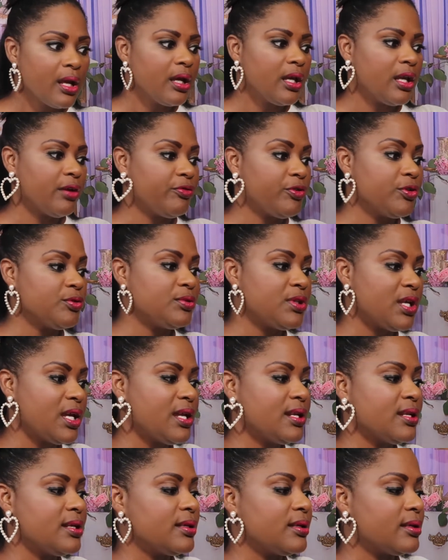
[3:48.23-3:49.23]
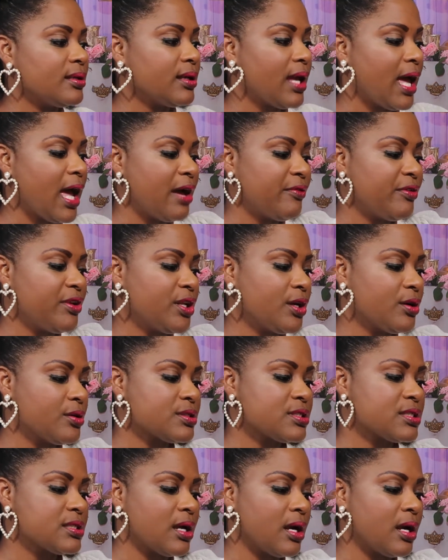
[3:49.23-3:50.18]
if you didn't, having those